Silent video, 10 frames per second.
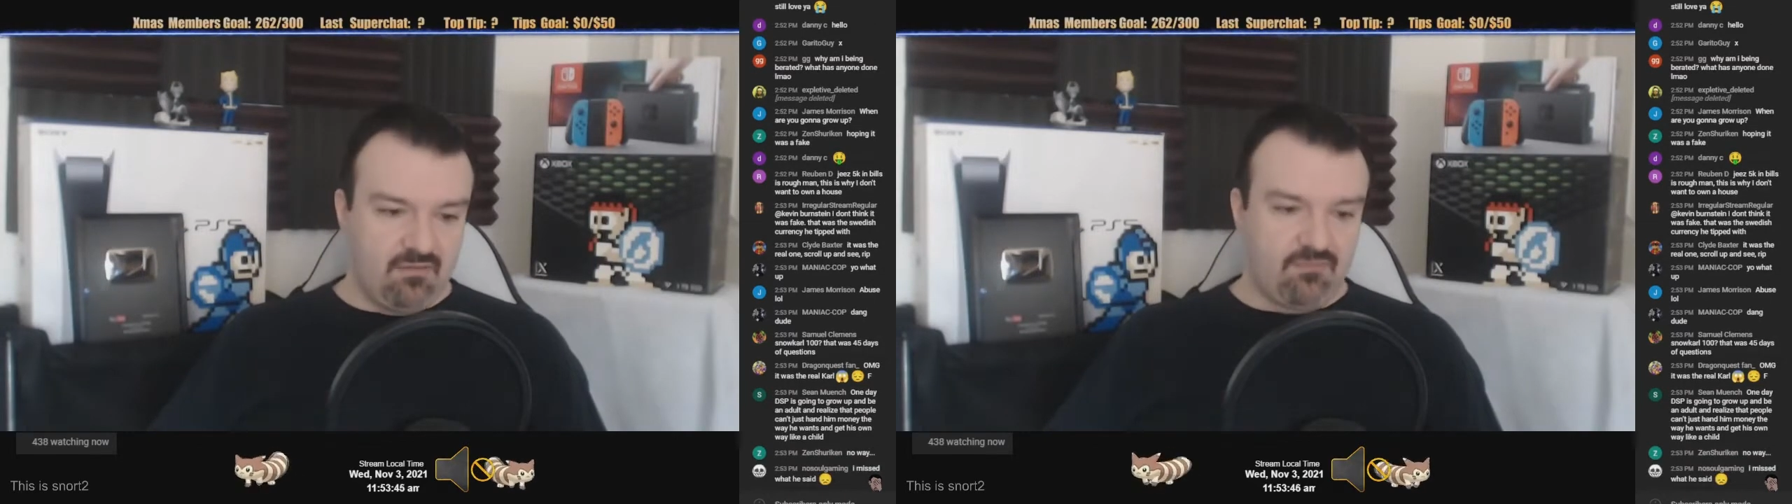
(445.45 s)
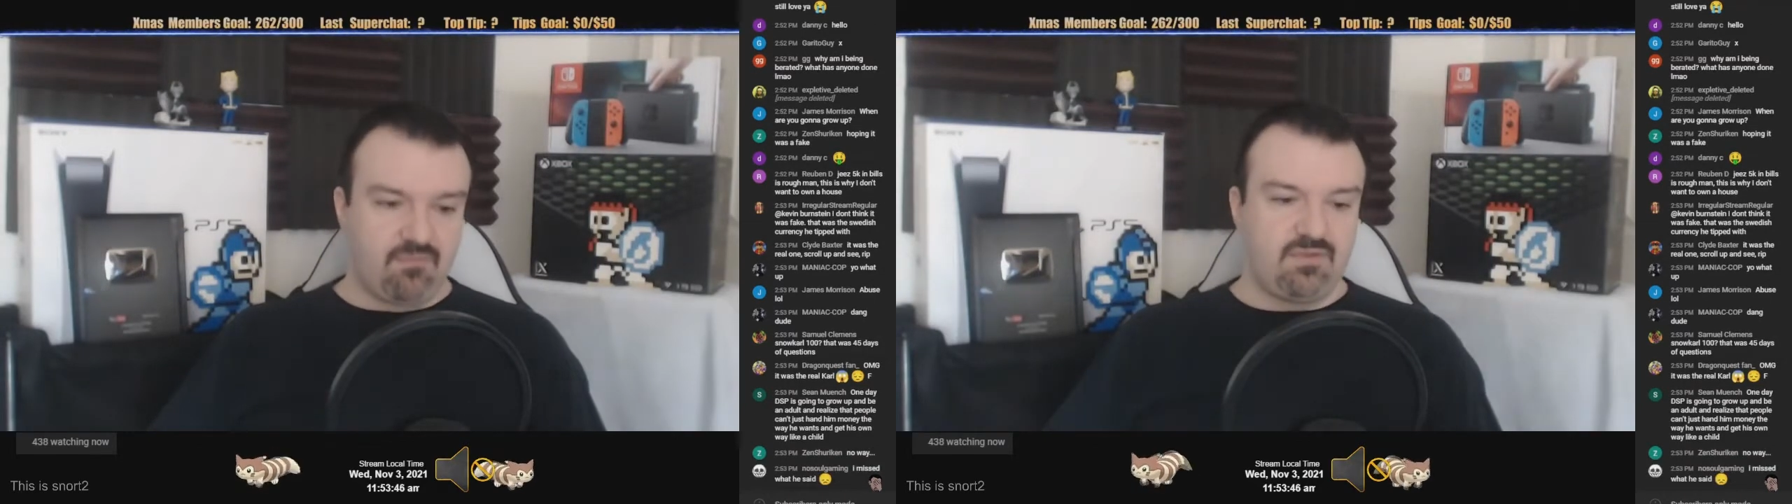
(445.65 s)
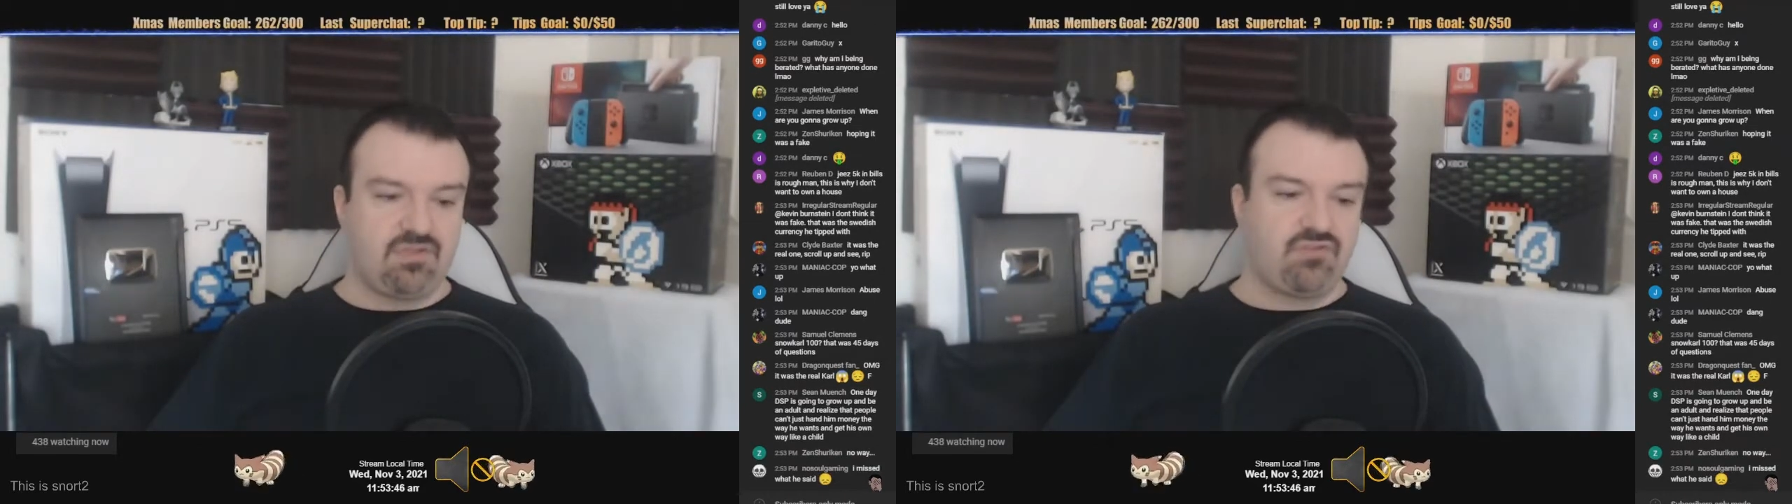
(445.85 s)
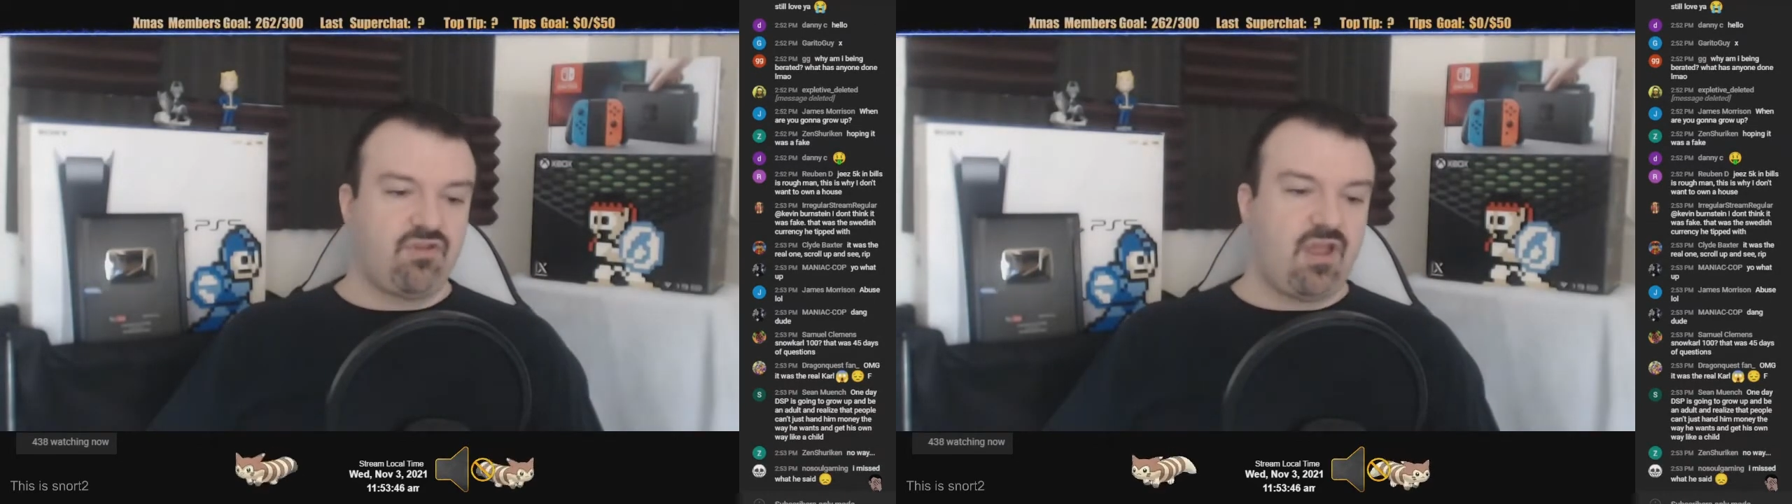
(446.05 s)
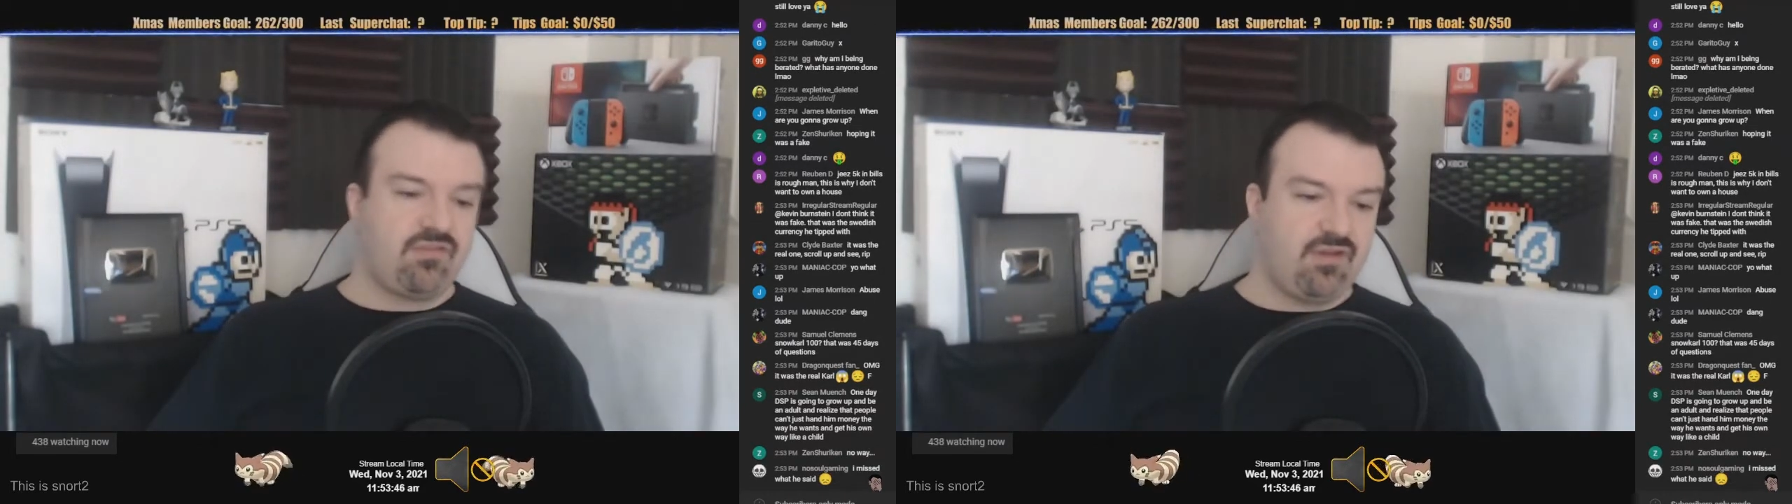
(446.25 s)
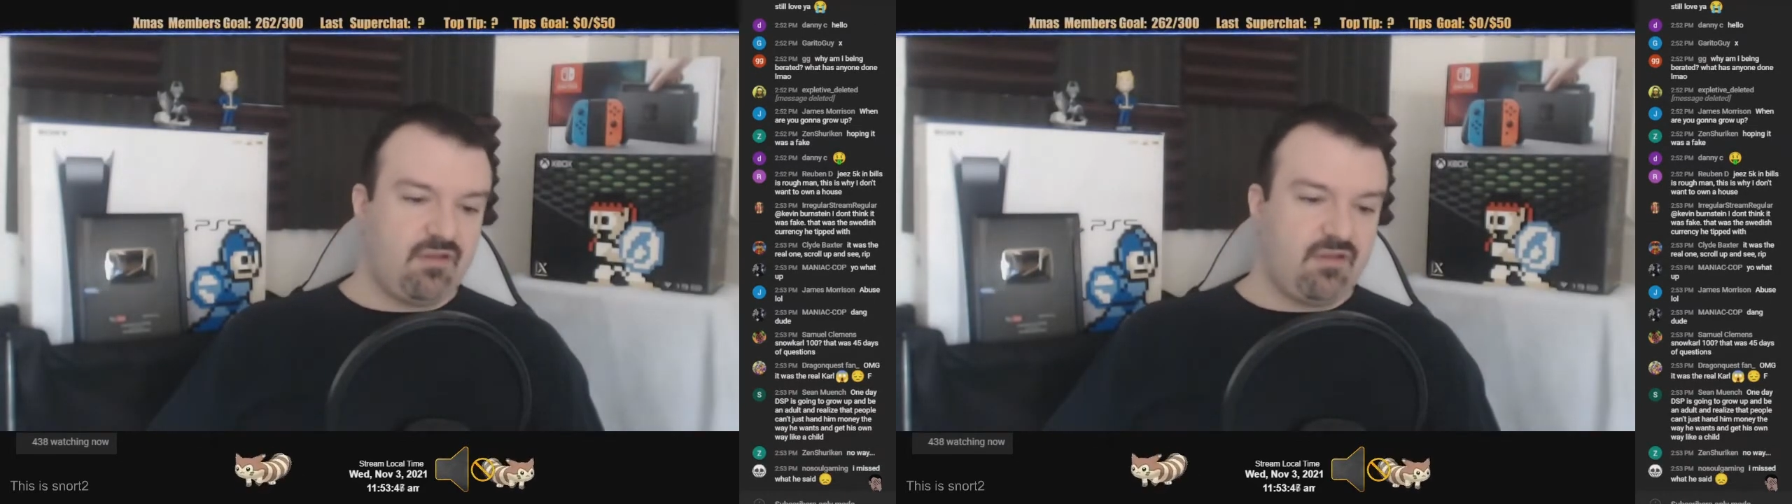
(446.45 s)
from the stress and